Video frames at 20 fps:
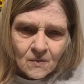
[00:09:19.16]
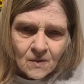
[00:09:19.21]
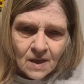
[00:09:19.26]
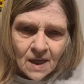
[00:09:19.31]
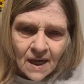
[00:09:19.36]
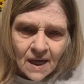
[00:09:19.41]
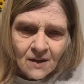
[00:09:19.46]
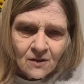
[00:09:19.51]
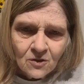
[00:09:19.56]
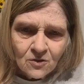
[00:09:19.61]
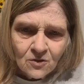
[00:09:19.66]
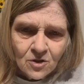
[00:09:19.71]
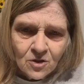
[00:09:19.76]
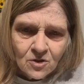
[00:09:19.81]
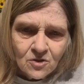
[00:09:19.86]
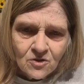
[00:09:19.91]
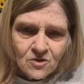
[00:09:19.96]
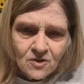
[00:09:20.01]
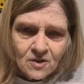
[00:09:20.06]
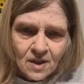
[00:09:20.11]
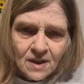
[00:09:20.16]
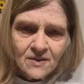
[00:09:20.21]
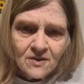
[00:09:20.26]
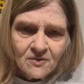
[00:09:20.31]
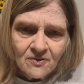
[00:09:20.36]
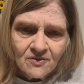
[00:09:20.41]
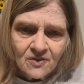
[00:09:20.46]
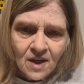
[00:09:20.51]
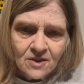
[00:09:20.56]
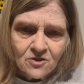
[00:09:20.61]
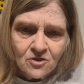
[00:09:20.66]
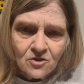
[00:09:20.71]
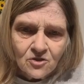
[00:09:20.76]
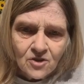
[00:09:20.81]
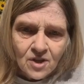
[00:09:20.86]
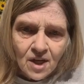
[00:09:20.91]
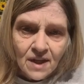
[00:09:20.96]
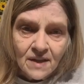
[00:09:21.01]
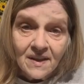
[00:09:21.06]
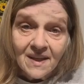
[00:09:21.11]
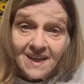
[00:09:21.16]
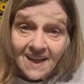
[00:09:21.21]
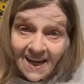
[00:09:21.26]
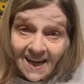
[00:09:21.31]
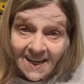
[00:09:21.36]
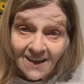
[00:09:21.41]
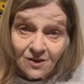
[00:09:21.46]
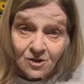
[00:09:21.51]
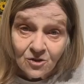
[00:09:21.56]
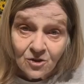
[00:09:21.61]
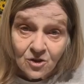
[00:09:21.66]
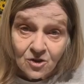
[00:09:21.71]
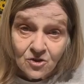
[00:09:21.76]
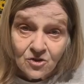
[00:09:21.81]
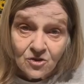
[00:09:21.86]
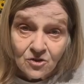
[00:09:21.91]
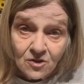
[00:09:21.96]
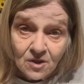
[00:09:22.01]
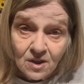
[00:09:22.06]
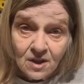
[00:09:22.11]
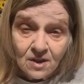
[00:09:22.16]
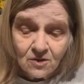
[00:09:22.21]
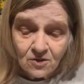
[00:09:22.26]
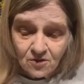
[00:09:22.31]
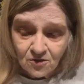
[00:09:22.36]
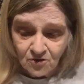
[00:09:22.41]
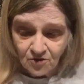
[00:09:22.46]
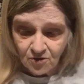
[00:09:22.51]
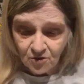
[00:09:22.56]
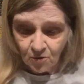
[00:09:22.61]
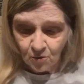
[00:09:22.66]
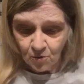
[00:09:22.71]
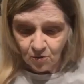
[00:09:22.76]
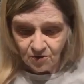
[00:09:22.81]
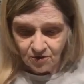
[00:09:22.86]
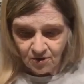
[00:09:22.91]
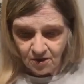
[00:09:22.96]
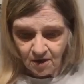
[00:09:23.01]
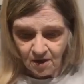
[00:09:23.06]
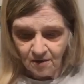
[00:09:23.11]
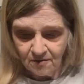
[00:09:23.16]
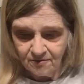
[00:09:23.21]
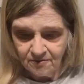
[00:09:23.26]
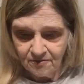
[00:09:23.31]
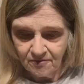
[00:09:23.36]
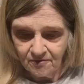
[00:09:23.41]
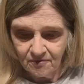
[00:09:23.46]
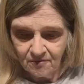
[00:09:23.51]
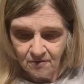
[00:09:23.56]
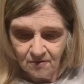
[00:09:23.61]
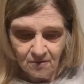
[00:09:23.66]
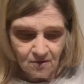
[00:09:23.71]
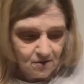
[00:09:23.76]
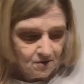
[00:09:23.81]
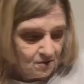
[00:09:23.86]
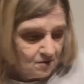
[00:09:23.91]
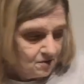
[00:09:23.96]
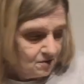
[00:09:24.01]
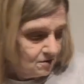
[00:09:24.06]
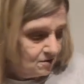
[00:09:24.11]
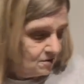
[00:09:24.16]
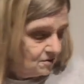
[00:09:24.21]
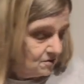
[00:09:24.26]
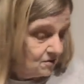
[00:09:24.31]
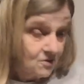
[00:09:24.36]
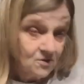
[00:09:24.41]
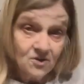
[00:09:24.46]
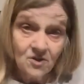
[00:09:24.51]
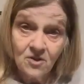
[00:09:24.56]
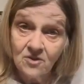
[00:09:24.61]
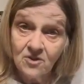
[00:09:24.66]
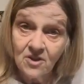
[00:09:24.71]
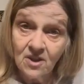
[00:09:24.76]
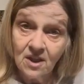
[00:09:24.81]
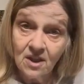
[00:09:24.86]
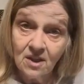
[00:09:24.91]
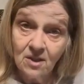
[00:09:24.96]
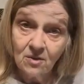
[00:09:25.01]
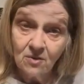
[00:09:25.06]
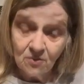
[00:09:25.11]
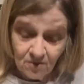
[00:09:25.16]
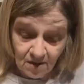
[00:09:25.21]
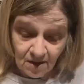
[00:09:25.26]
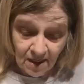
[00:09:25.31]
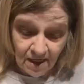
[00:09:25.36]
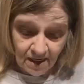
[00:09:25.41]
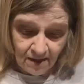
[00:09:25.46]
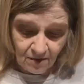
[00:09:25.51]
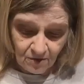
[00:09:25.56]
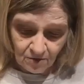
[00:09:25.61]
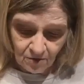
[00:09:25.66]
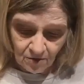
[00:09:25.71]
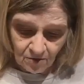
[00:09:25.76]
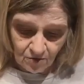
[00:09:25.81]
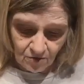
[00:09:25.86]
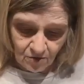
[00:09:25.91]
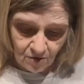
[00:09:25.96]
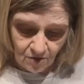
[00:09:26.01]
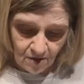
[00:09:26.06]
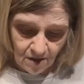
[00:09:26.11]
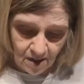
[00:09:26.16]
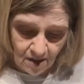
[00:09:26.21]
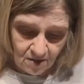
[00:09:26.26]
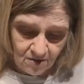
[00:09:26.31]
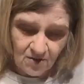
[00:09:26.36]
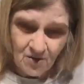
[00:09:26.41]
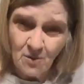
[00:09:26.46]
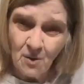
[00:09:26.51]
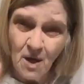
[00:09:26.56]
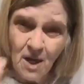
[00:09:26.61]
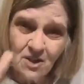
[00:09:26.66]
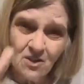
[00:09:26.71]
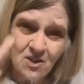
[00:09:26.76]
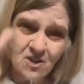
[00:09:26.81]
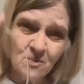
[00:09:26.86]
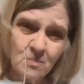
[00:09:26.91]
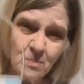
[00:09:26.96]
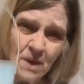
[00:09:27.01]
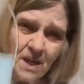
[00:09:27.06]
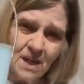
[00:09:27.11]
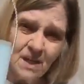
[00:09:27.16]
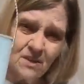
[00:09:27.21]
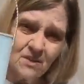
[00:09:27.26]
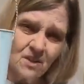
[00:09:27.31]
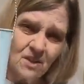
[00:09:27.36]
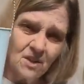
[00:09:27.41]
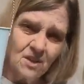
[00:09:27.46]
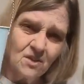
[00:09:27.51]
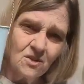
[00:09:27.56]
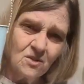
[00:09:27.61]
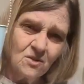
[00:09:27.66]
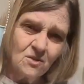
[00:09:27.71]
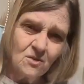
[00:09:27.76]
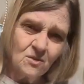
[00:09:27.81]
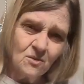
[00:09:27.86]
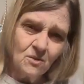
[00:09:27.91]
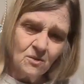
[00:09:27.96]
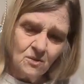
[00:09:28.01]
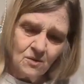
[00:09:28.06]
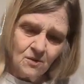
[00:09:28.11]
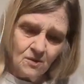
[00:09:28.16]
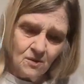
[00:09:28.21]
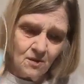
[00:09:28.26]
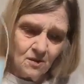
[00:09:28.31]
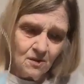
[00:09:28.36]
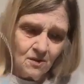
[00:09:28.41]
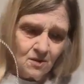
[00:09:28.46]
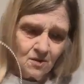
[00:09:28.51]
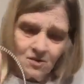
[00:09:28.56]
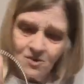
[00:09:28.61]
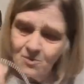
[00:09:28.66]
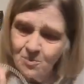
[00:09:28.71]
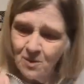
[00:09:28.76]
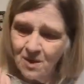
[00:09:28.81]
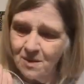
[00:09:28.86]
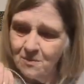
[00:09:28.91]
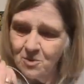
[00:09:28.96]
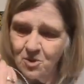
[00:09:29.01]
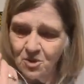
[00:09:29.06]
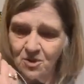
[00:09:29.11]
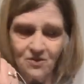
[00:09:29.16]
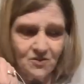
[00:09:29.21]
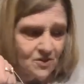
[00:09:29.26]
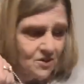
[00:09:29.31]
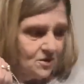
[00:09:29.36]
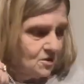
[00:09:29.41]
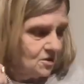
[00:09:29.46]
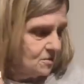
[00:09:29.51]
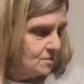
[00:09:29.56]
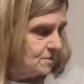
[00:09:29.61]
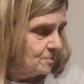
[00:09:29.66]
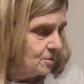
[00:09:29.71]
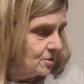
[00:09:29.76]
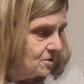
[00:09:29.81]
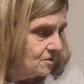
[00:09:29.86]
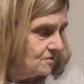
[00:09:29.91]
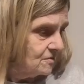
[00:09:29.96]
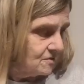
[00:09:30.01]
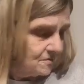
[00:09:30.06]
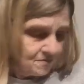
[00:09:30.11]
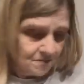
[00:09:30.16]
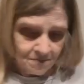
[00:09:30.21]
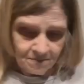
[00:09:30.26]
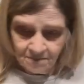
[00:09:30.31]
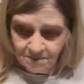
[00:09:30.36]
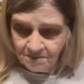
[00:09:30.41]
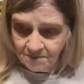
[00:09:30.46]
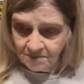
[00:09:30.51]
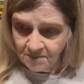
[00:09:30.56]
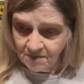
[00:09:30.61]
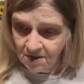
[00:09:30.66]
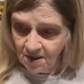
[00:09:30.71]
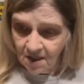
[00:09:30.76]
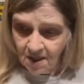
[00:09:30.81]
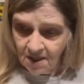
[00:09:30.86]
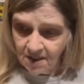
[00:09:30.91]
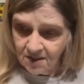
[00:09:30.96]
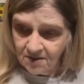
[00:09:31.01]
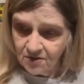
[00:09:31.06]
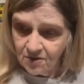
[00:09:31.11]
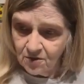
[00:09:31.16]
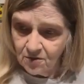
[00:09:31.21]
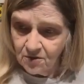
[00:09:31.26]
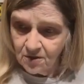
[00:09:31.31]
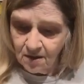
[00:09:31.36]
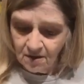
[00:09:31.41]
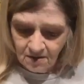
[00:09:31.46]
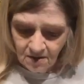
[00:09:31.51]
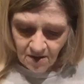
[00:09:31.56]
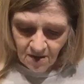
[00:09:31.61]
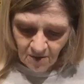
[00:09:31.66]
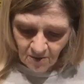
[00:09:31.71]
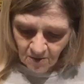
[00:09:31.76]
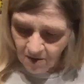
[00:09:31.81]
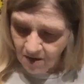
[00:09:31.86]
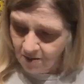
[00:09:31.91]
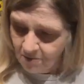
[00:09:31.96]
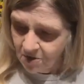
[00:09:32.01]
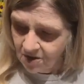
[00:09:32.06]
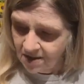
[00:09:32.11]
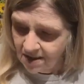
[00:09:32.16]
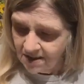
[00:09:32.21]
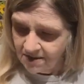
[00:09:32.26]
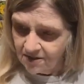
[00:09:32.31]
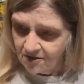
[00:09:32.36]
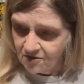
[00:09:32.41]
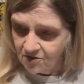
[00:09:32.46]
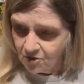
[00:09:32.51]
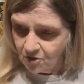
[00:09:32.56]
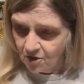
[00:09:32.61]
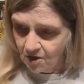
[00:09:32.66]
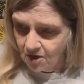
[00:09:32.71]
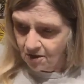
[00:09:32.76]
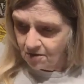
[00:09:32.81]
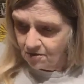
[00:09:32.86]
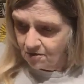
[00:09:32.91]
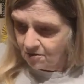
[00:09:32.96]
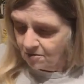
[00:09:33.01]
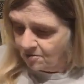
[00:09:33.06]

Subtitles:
Calendars. Linda Fletcher saying the calendars are near the school stuff. So see, the calendars are out. So I just painted this. Because what I'm going to do to be perfect. And I could do that. Well, I'm going to let this dry.